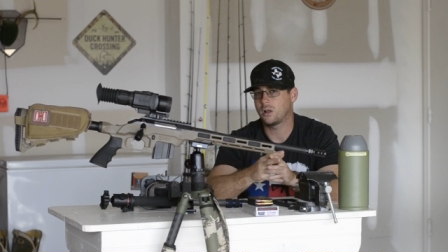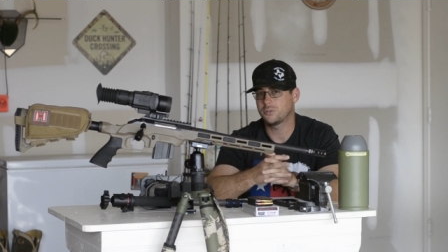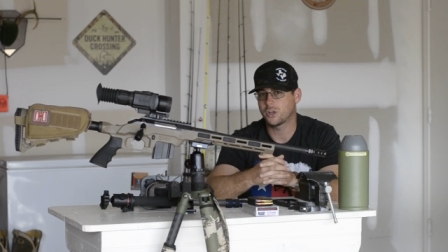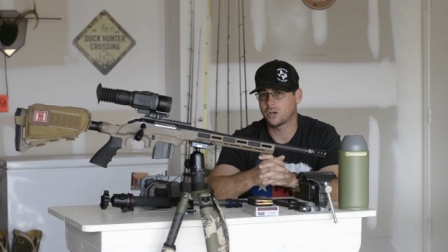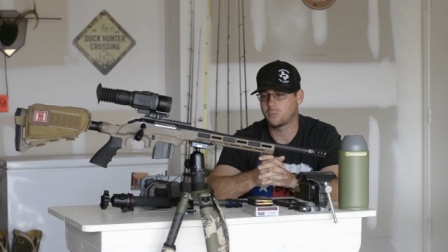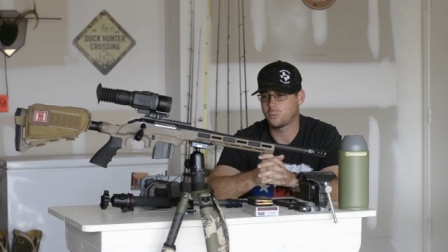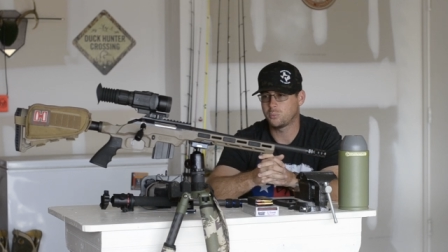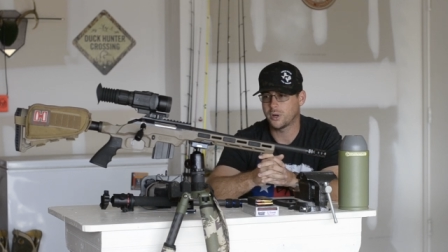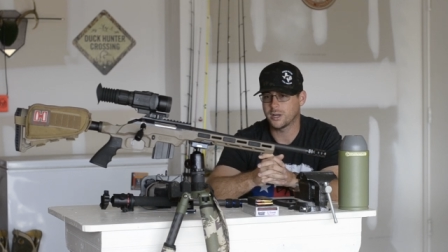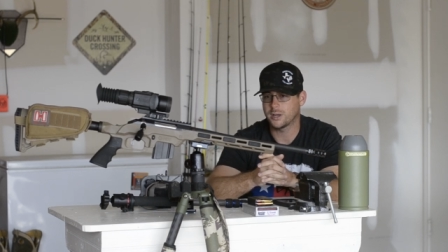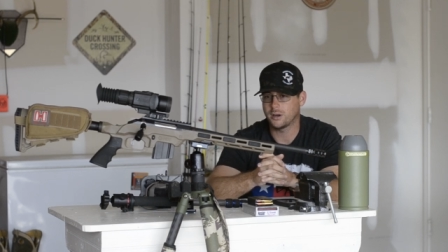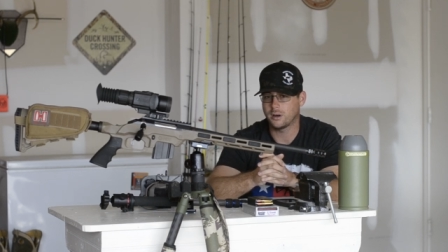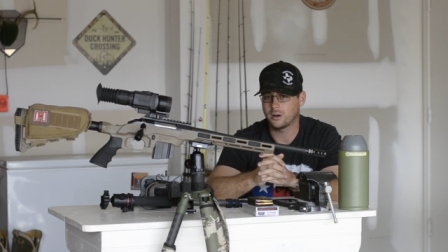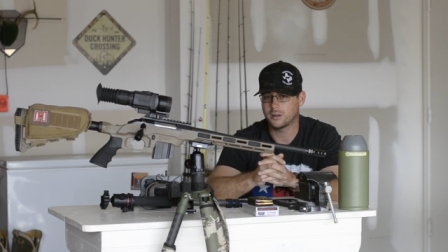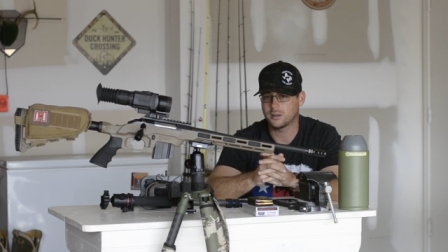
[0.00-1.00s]
a video called
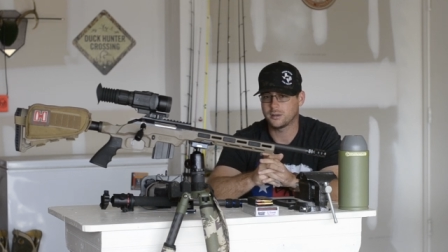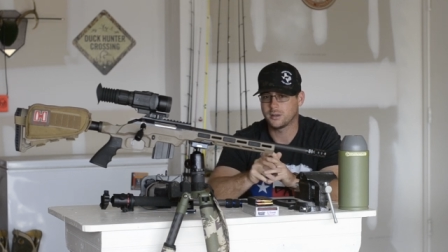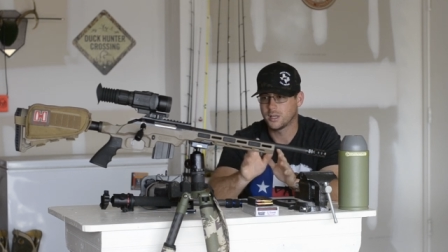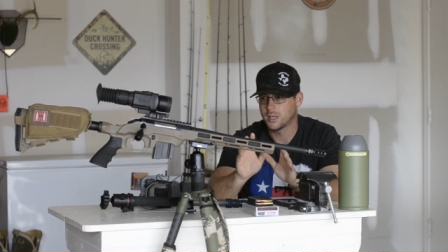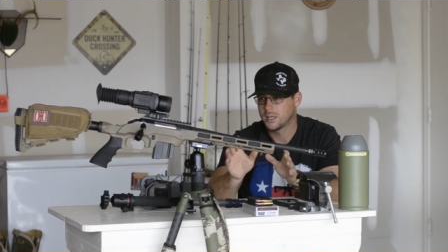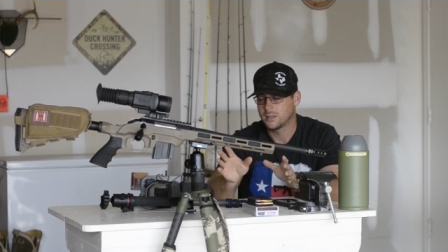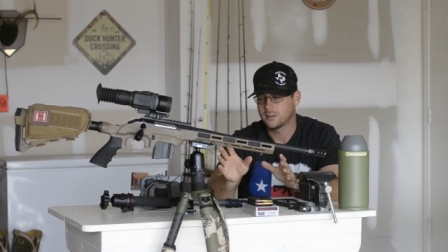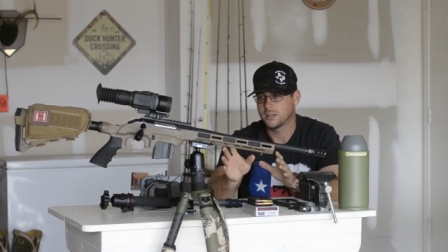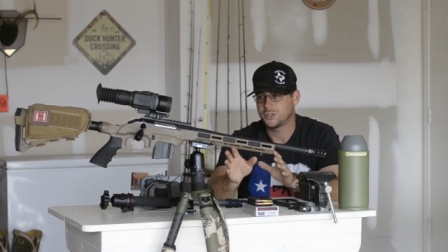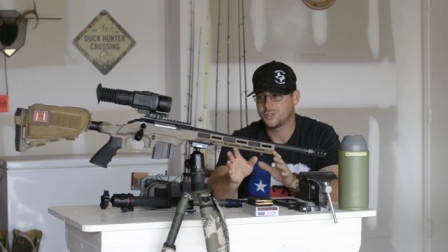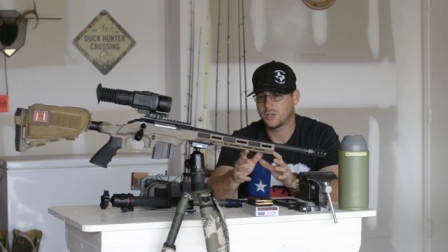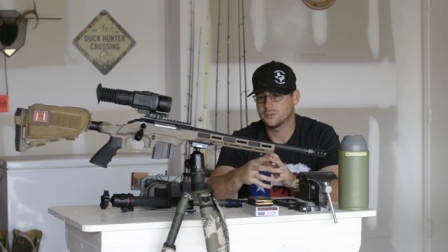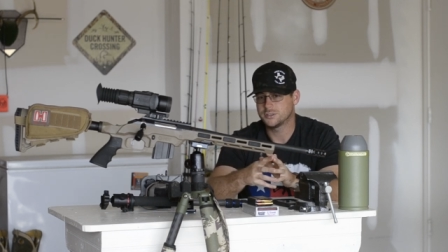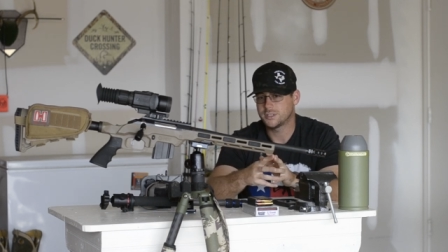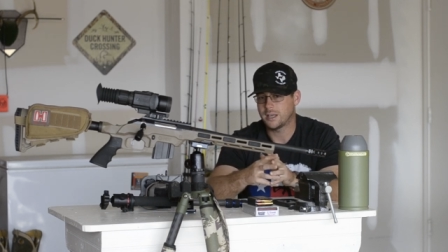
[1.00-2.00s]
Thermal Predator Hunting
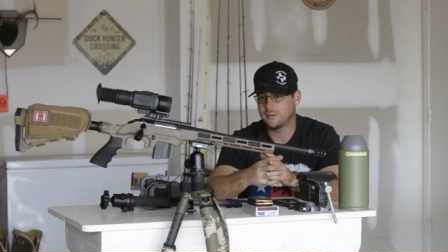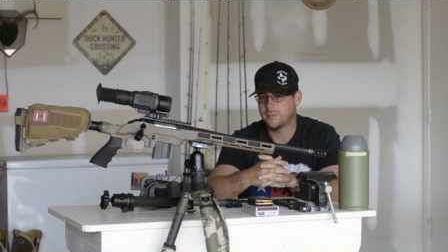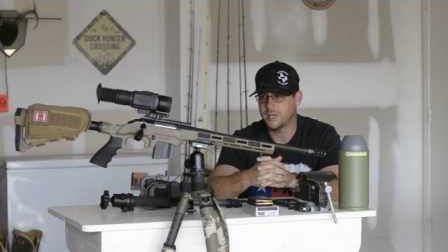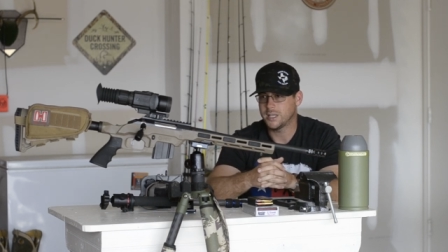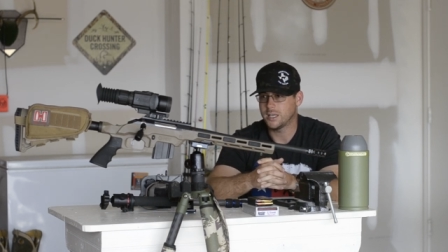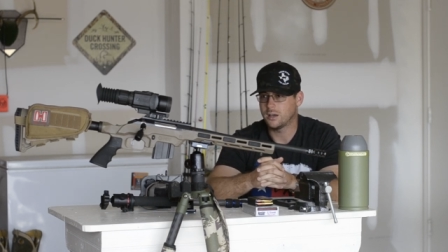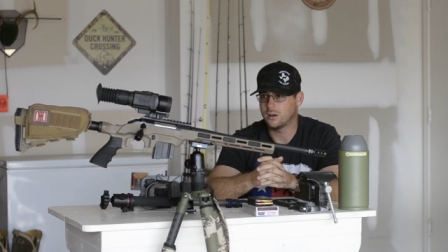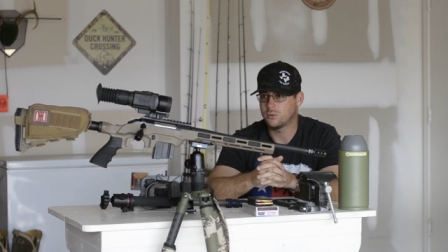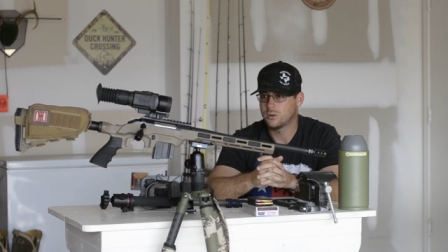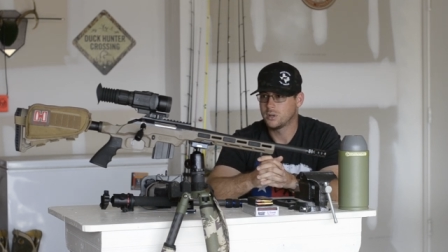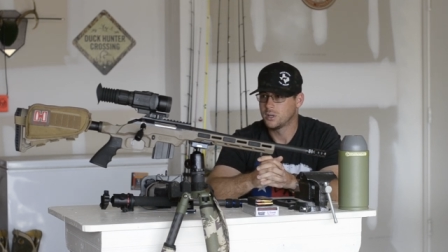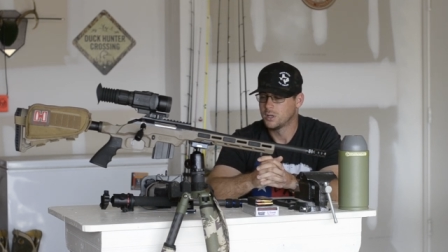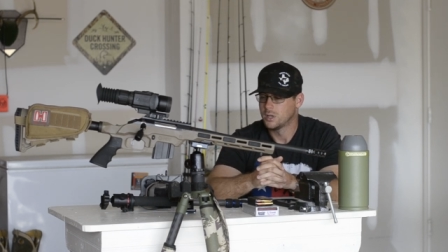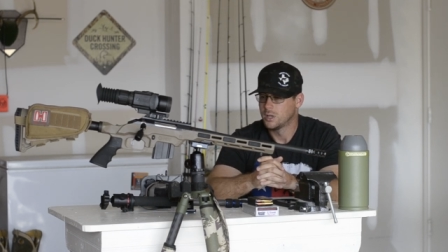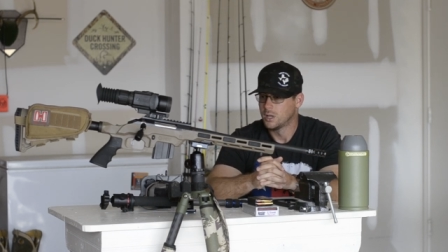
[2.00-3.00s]
that shows that
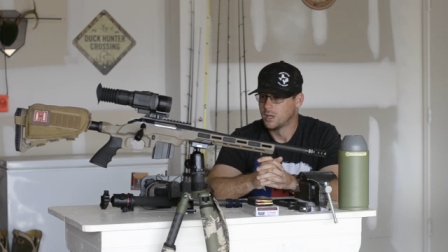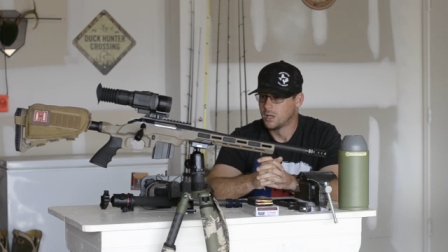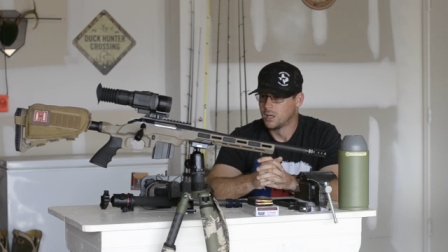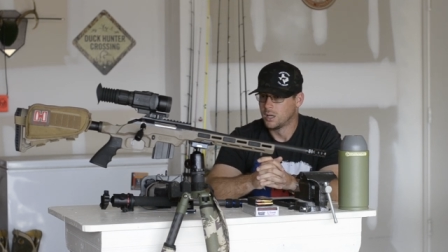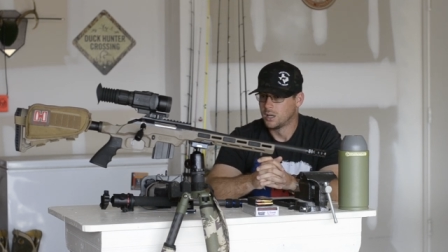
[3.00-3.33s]
video.